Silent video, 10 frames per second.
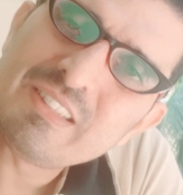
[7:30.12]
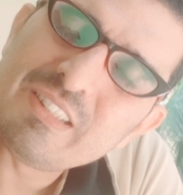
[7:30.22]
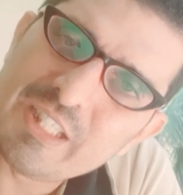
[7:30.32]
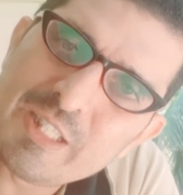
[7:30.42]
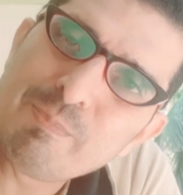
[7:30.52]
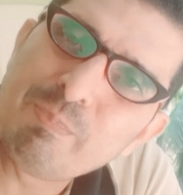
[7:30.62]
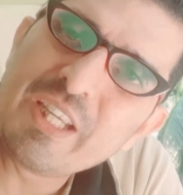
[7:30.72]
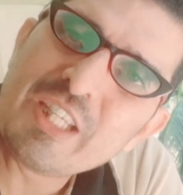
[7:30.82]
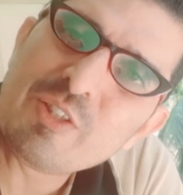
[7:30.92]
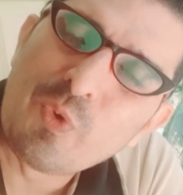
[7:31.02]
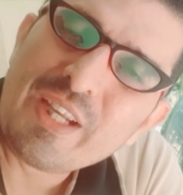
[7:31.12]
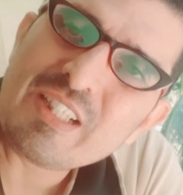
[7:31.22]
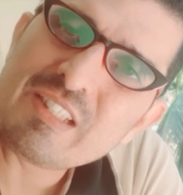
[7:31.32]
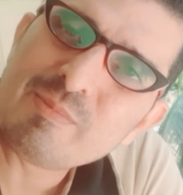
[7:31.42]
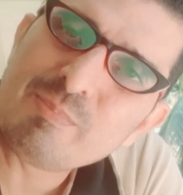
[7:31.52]
any pain
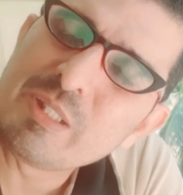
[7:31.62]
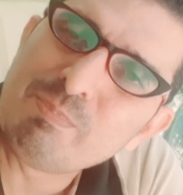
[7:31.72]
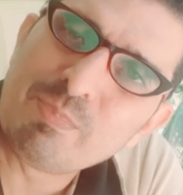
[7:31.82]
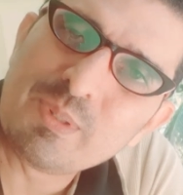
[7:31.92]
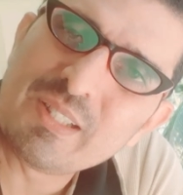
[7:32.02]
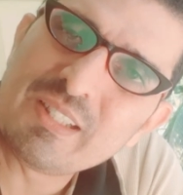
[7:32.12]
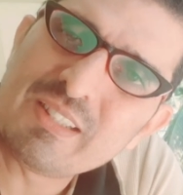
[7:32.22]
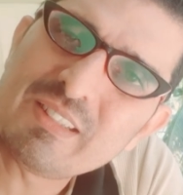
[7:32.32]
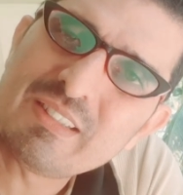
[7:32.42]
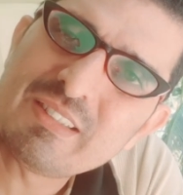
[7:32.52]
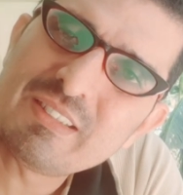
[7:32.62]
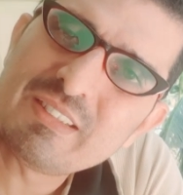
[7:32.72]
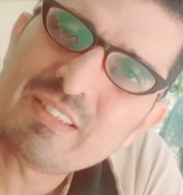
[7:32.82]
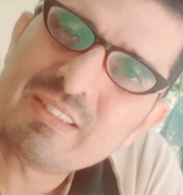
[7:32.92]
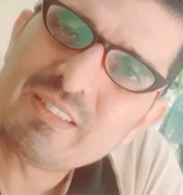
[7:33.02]
when people
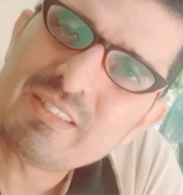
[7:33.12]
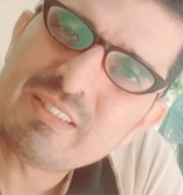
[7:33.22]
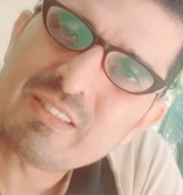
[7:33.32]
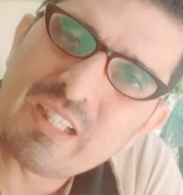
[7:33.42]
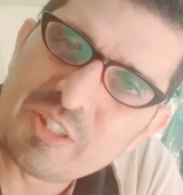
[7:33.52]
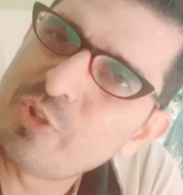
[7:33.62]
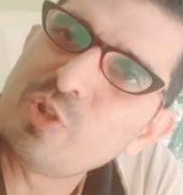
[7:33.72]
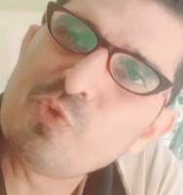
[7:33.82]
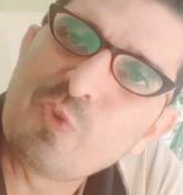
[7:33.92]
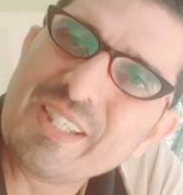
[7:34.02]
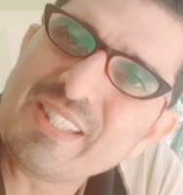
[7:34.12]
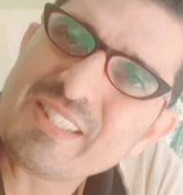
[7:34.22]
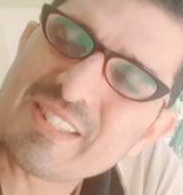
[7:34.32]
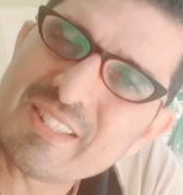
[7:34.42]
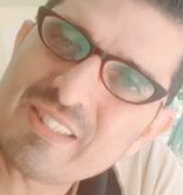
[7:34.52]
cut your veins.